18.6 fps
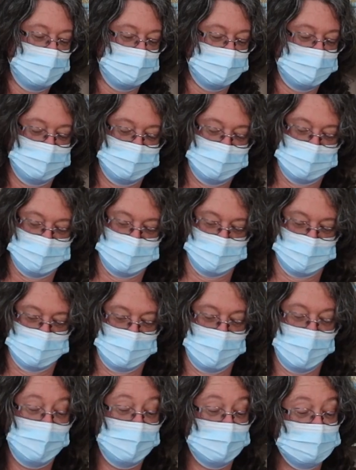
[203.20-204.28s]
pop him there.
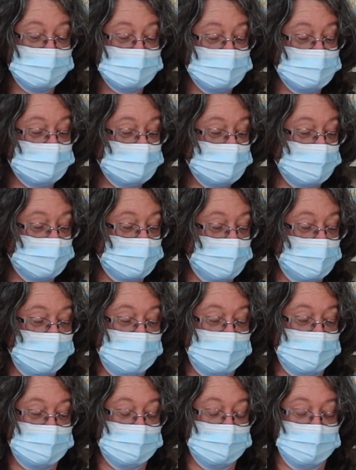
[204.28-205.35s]
And there's also a
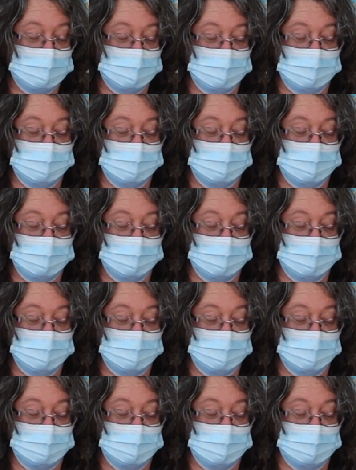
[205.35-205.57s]
queen.